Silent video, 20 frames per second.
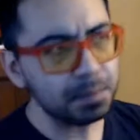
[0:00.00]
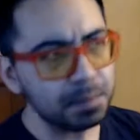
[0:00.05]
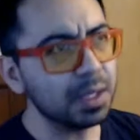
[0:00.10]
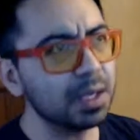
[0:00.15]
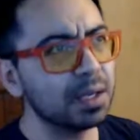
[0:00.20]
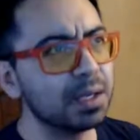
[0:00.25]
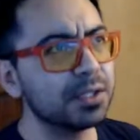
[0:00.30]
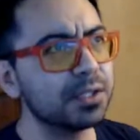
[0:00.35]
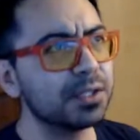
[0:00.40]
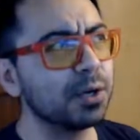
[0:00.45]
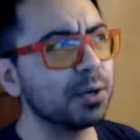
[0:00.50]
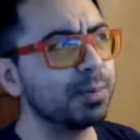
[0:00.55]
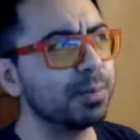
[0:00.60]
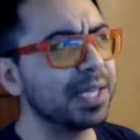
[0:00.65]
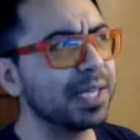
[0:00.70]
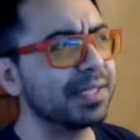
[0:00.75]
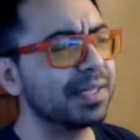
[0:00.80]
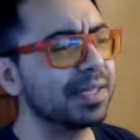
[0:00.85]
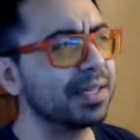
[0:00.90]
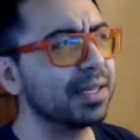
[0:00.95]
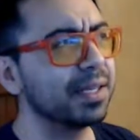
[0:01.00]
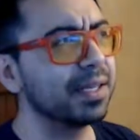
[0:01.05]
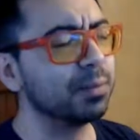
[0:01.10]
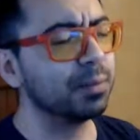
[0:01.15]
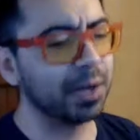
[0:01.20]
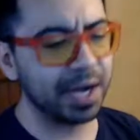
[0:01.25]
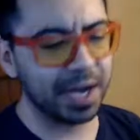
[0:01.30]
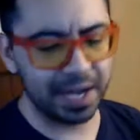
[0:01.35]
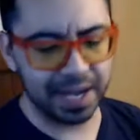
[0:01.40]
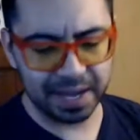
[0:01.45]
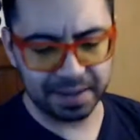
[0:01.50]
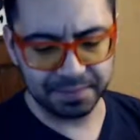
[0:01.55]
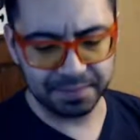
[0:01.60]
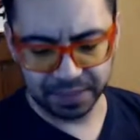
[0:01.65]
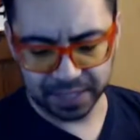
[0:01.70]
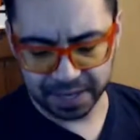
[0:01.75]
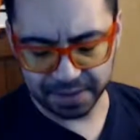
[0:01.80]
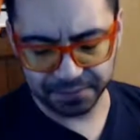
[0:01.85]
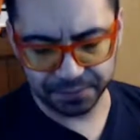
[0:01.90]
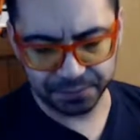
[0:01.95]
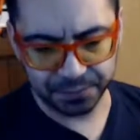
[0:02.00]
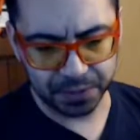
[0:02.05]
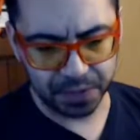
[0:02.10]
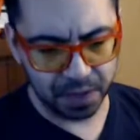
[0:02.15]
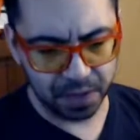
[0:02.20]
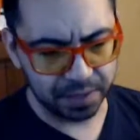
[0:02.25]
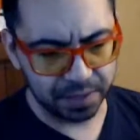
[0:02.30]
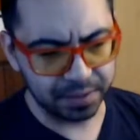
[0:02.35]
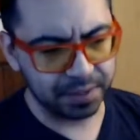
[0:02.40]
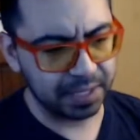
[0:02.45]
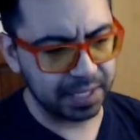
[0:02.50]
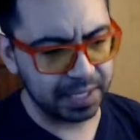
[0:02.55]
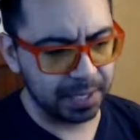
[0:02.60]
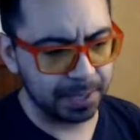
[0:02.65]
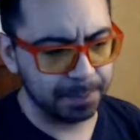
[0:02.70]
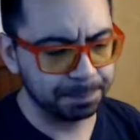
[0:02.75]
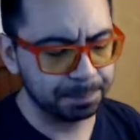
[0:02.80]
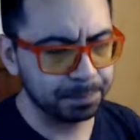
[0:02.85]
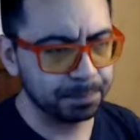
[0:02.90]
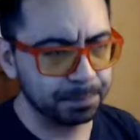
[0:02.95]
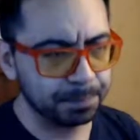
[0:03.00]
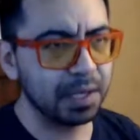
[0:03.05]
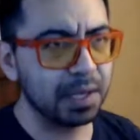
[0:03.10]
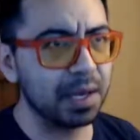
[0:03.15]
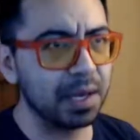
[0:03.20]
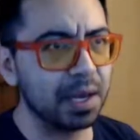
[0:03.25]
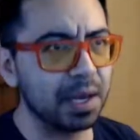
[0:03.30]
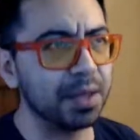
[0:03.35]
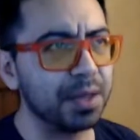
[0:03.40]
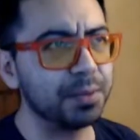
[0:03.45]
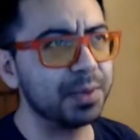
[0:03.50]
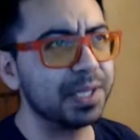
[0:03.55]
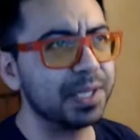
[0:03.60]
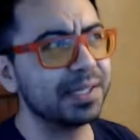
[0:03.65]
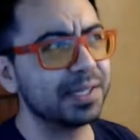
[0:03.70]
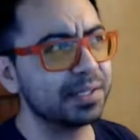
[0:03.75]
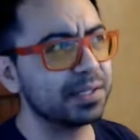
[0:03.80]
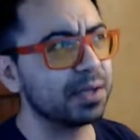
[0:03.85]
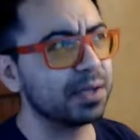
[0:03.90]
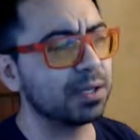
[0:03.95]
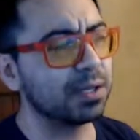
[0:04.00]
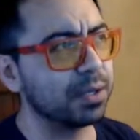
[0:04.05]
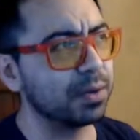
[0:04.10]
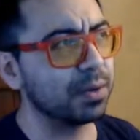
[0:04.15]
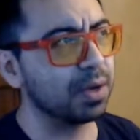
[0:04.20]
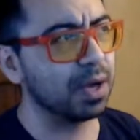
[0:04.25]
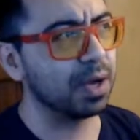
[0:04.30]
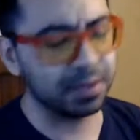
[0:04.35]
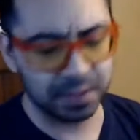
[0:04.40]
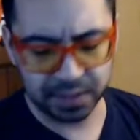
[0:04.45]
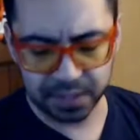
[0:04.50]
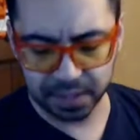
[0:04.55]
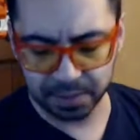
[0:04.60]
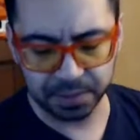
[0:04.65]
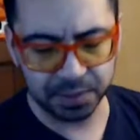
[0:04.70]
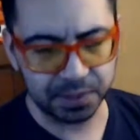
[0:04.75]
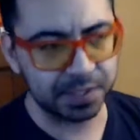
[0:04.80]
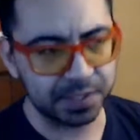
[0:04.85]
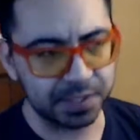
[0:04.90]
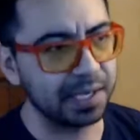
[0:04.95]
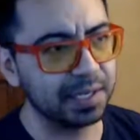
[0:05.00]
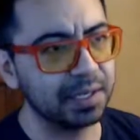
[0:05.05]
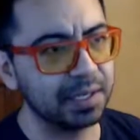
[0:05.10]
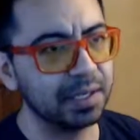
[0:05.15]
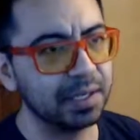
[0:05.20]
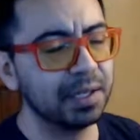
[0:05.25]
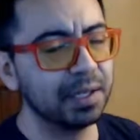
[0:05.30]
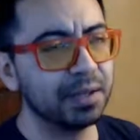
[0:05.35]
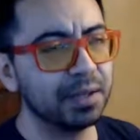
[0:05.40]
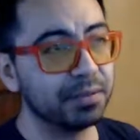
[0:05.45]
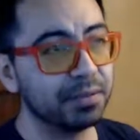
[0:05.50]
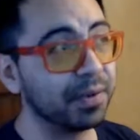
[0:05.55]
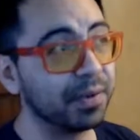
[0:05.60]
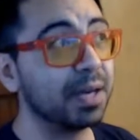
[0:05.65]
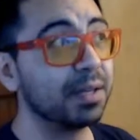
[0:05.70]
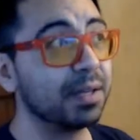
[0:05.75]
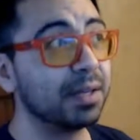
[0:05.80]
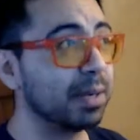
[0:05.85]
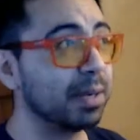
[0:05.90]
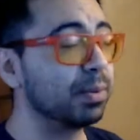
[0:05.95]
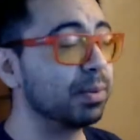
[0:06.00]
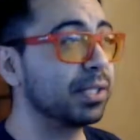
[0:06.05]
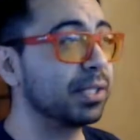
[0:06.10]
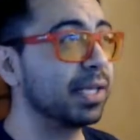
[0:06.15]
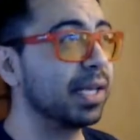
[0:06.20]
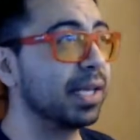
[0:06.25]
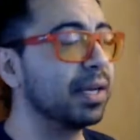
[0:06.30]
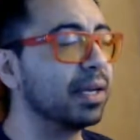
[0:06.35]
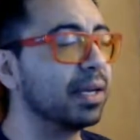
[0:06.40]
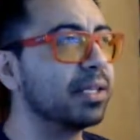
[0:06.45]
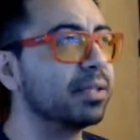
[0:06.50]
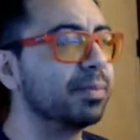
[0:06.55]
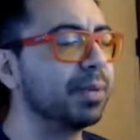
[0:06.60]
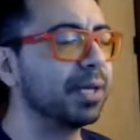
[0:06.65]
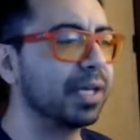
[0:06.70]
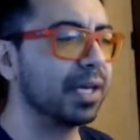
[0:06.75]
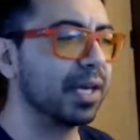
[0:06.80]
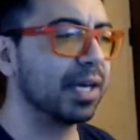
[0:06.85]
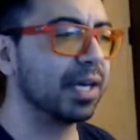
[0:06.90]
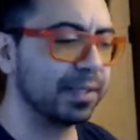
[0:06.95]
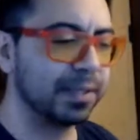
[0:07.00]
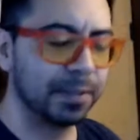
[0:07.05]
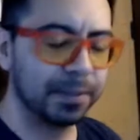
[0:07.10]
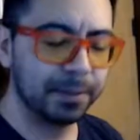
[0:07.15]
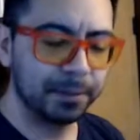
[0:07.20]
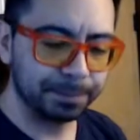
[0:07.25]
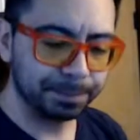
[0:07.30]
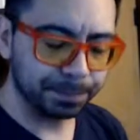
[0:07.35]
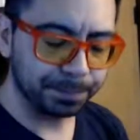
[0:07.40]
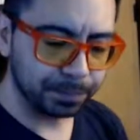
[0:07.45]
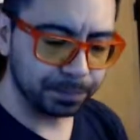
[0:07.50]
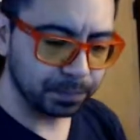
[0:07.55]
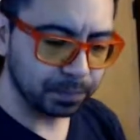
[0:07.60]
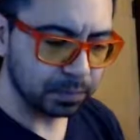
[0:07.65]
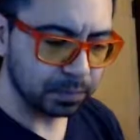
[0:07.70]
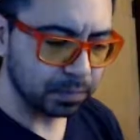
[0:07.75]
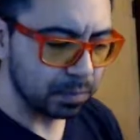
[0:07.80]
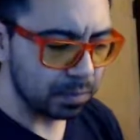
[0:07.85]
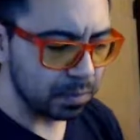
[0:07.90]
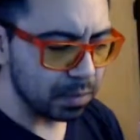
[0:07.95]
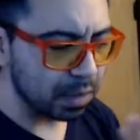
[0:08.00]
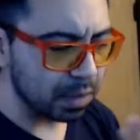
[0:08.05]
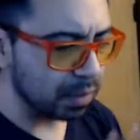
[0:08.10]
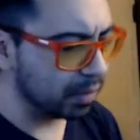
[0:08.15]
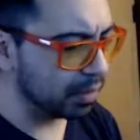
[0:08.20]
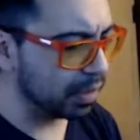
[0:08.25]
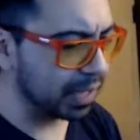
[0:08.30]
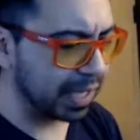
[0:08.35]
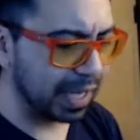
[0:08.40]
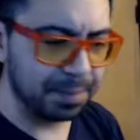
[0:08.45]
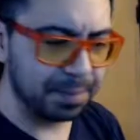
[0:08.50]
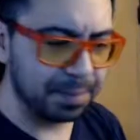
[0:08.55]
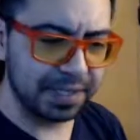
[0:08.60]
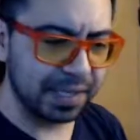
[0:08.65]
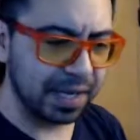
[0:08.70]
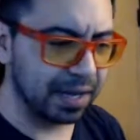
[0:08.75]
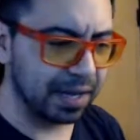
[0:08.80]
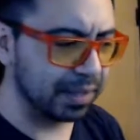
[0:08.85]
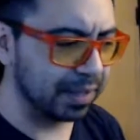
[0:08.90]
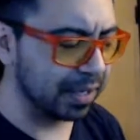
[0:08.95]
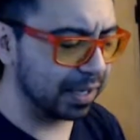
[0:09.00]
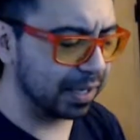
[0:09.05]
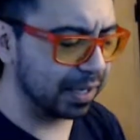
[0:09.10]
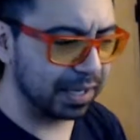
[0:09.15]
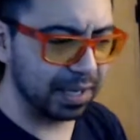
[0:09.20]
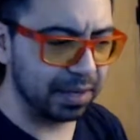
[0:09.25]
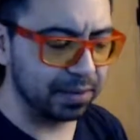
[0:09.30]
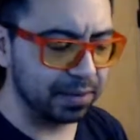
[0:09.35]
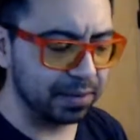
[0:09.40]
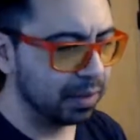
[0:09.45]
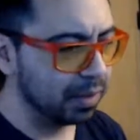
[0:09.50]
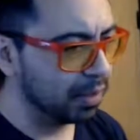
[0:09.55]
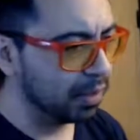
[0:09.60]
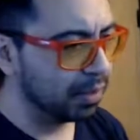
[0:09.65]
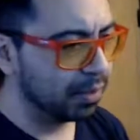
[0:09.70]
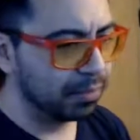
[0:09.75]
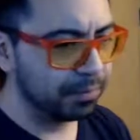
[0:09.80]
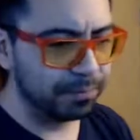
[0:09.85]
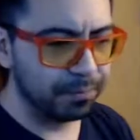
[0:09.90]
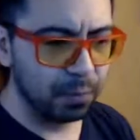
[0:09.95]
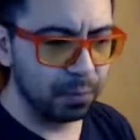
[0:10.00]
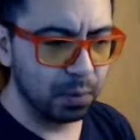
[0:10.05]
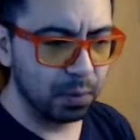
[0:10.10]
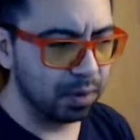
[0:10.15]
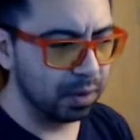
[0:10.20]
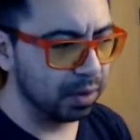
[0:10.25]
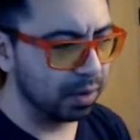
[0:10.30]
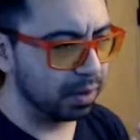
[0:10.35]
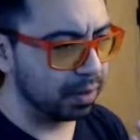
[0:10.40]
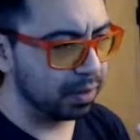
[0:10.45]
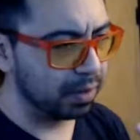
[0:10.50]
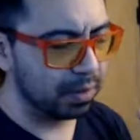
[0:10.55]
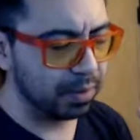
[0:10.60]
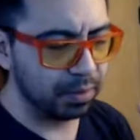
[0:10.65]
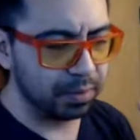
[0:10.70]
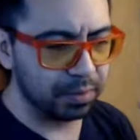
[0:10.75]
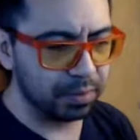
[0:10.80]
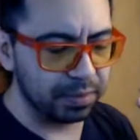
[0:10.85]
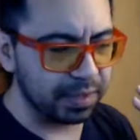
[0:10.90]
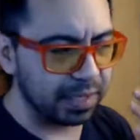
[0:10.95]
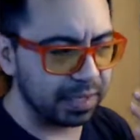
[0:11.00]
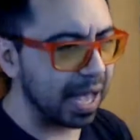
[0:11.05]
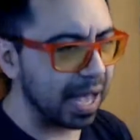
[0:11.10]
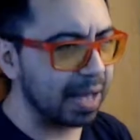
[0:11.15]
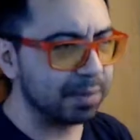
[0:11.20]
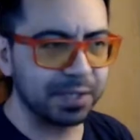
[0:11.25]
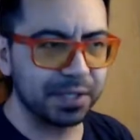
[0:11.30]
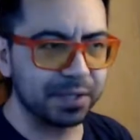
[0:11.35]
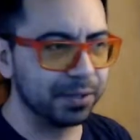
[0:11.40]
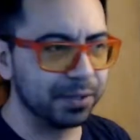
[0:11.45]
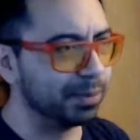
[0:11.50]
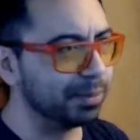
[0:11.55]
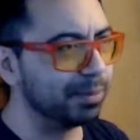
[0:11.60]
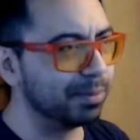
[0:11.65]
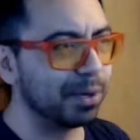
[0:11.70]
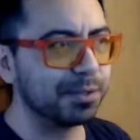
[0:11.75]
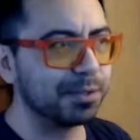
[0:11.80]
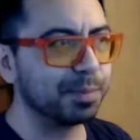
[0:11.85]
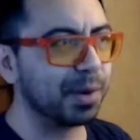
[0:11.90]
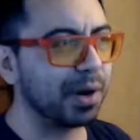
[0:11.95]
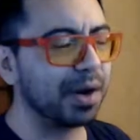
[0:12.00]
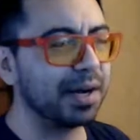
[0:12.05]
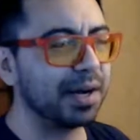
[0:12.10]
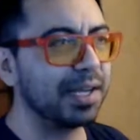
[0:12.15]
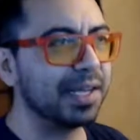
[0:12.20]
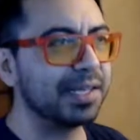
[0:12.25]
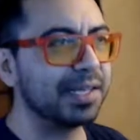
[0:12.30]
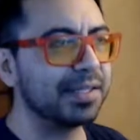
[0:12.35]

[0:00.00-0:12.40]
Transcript: So basically what I have left on the game, the reason it's also called the 10%, the final 10%, is because the game design, again, for the absolute most part, is